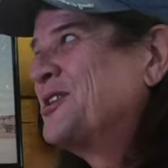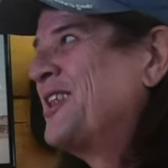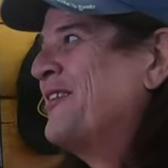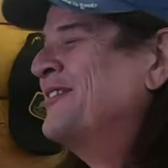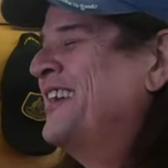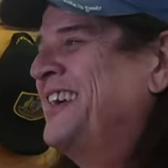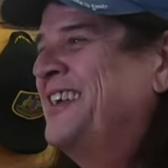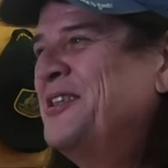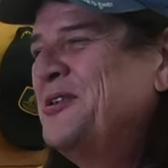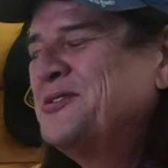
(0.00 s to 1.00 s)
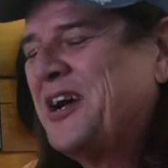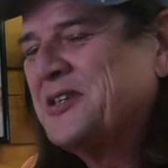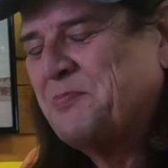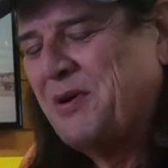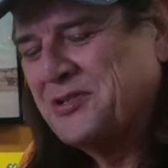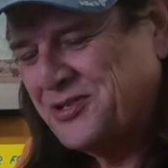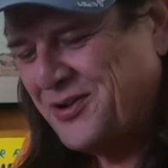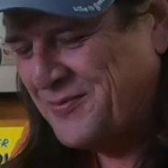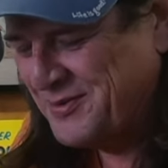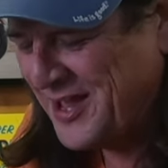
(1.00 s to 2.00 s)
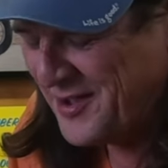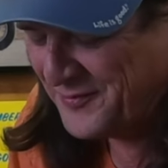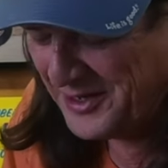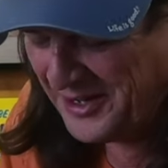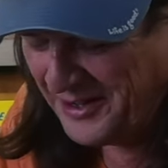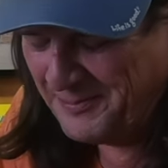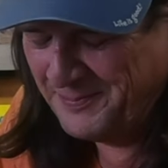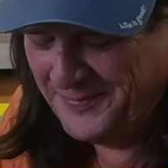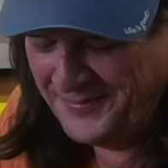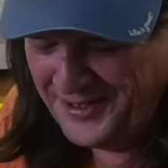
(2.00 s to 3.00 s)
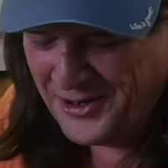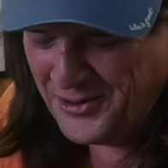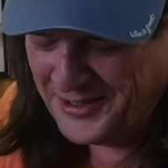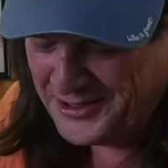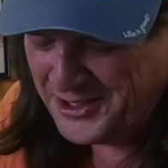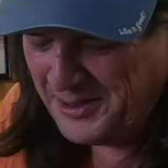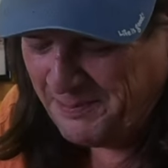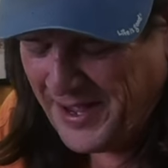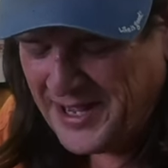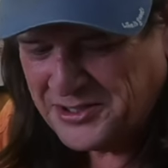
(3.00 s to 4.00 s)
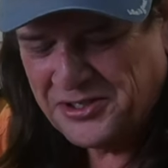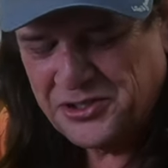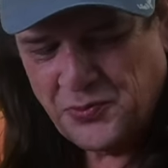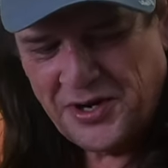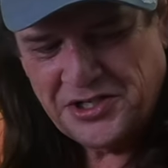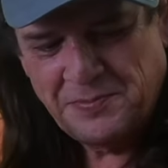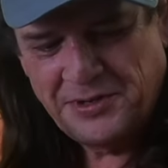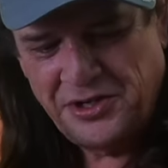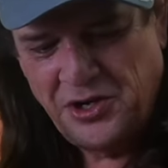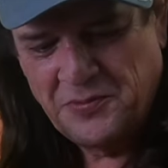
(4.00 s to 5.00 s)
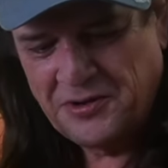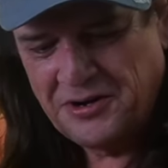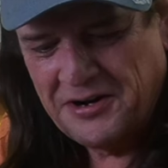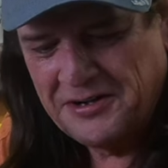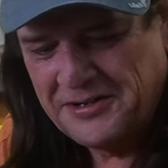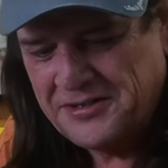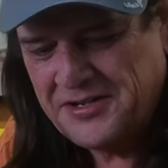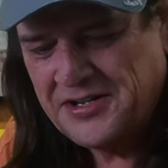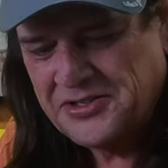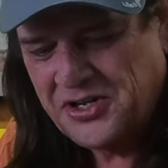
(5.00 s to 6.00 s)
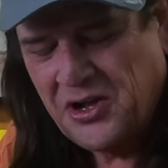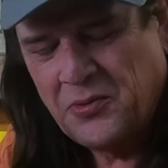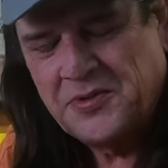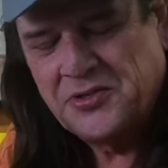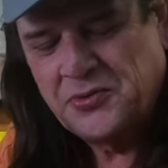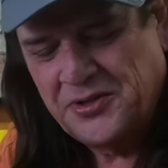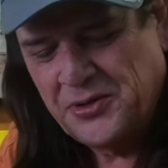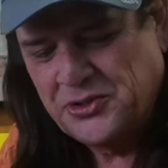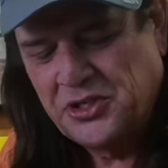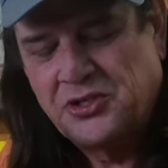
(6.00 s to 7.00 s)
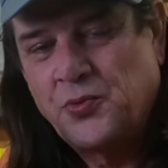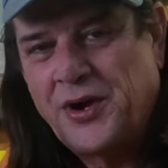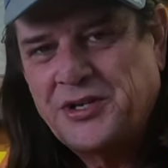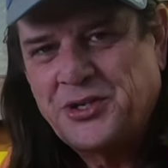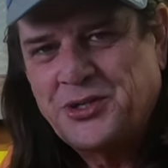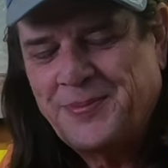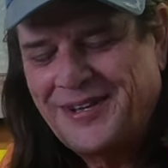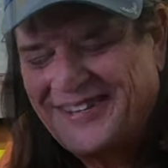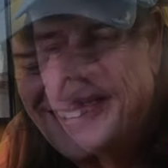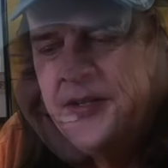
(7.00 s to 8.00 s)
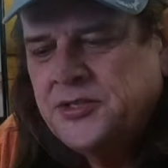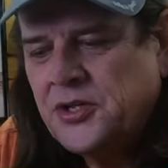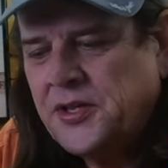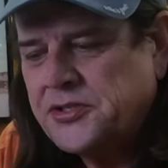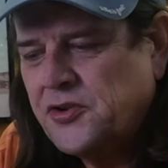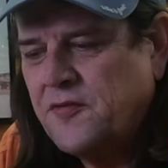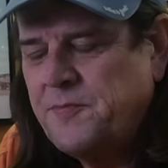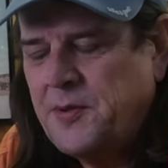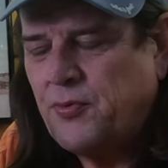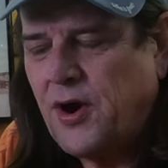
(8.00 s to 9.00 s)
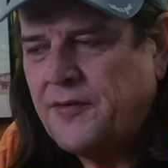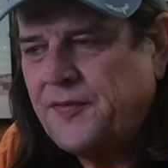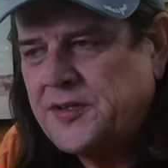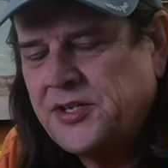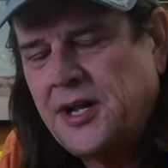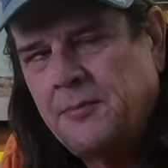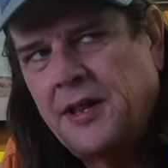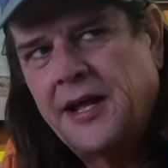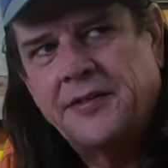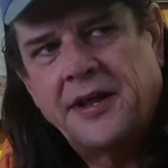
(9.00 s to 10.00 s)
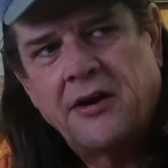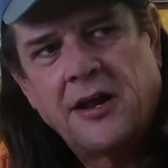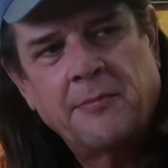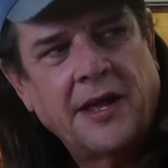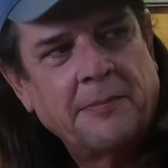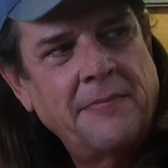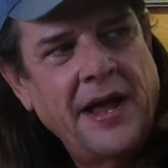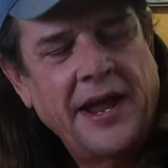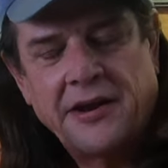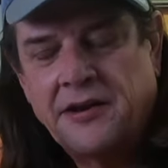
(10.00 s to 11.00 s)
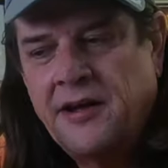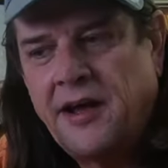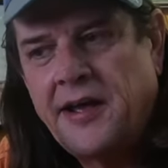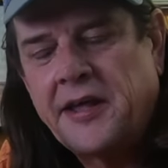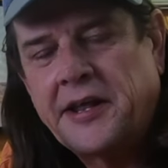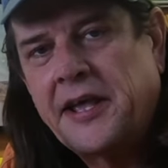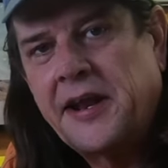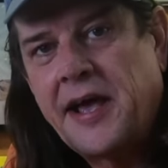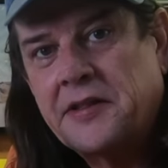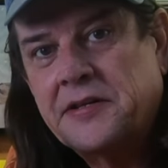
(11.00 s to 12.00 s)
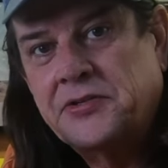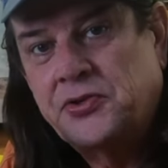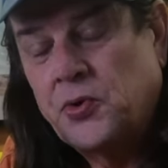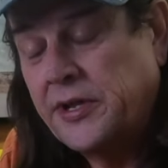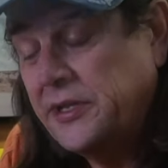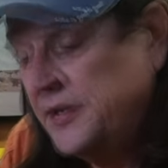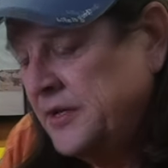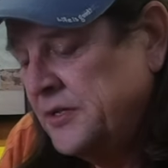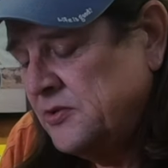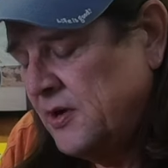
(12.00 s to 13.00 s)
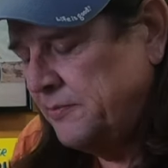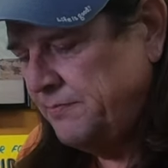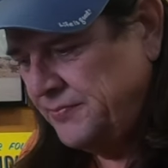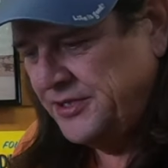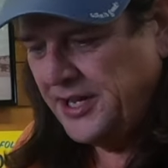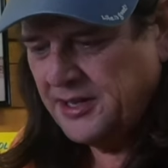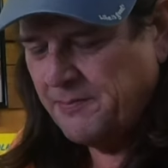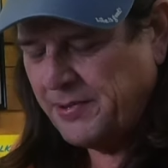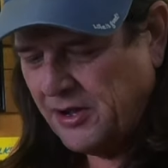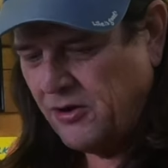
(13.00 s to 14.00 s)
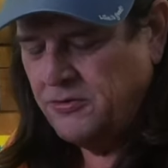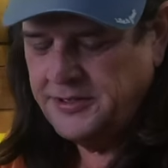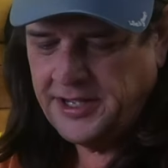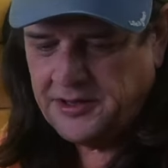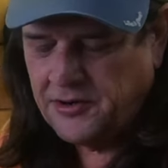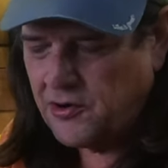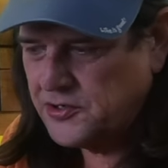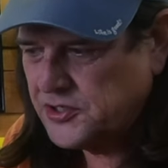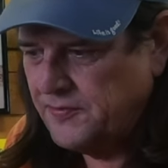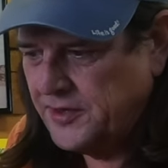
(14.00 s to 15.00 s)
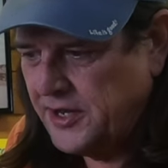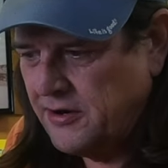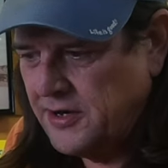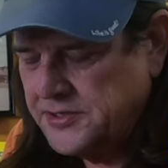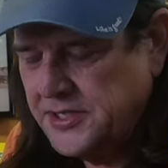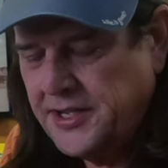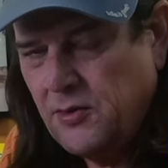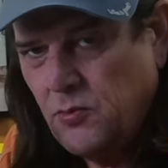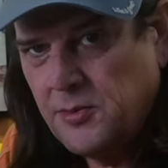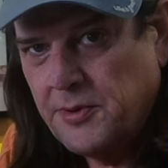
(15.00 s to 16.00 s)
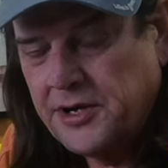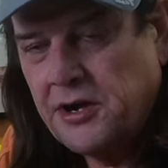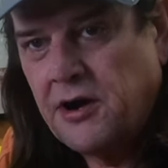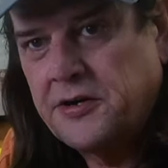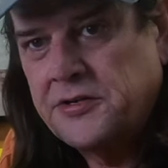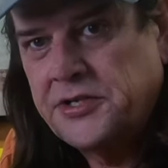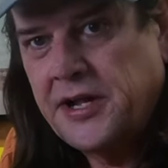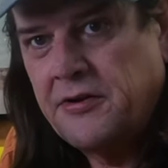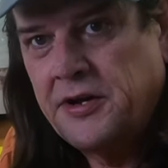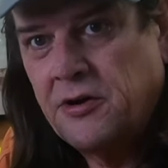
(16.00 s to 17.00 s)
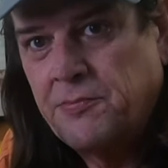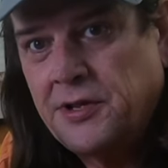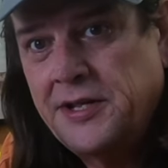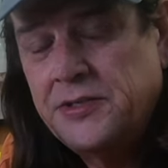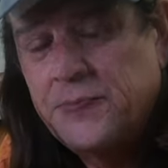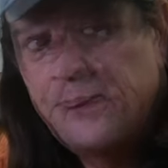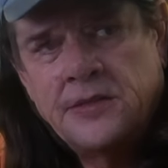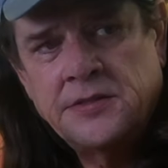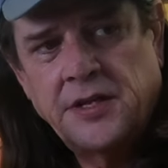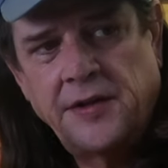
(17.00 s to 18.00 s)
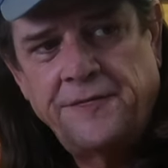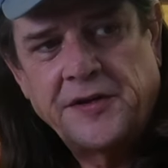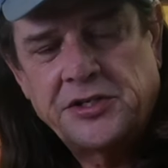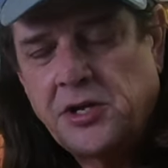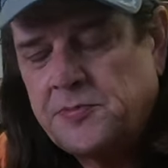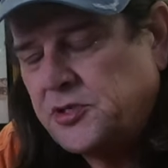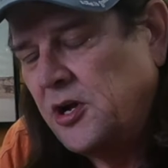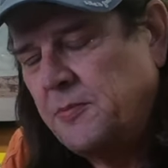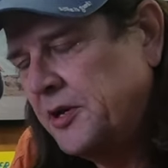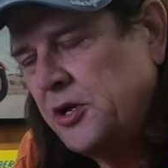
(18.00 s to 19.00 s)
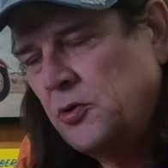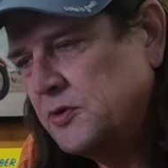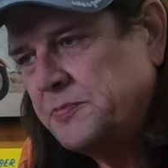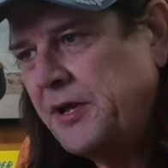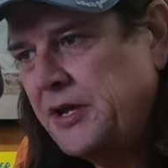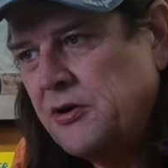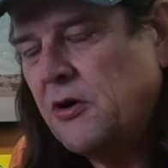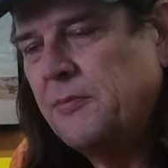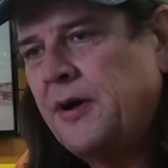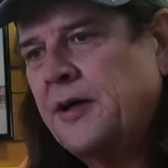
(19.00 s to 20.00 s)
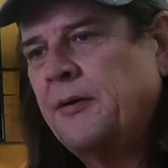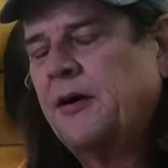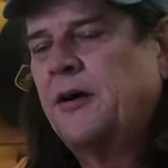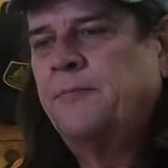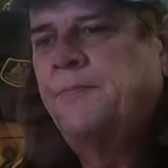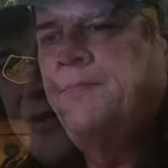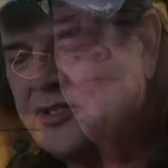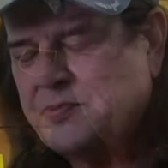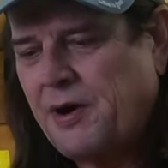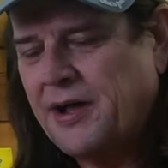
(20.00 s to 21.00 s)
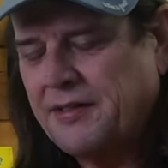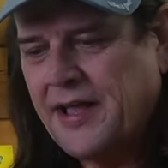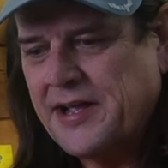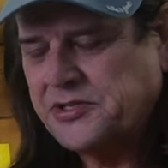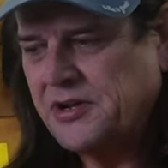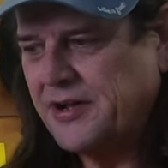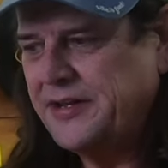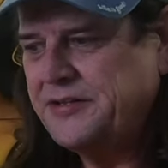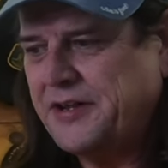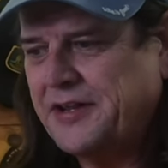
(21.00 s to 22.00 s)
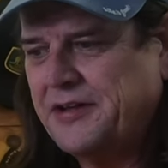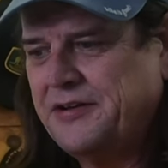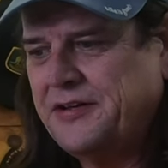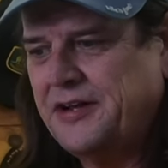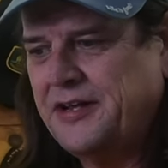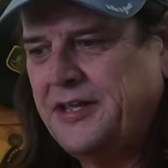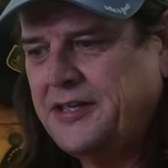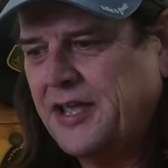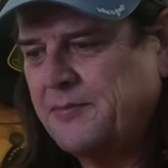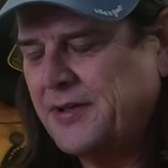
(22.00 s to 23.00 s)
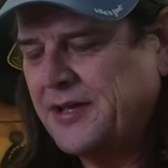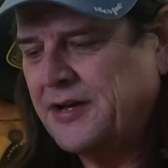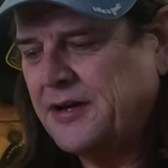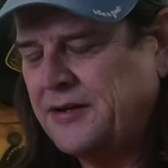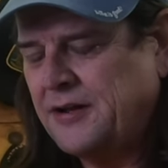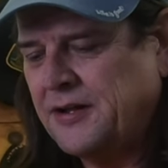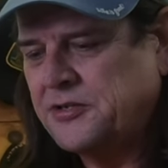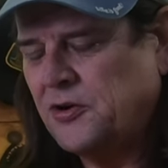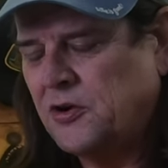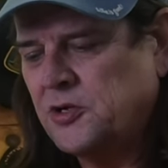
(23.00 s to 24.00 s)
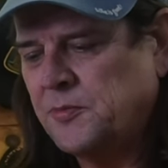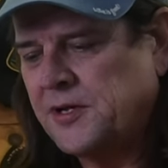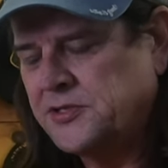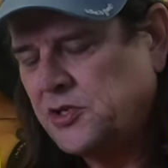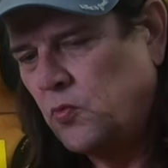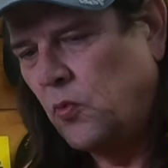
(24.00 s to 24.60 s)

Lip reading: a lot. Those guys busted up laughing. You know, it's a bad situation, but humor tends to help those situations a bit. So they served me breakfast, and I'm laying there, and I'm like, man, I got to get out of this joint. So I ding the bell, get the nurse over there, and I said, get one of my doctors down here, please. So they fished up somebody who was beating on my spine last night, and he came in, and I talked to him, and I said,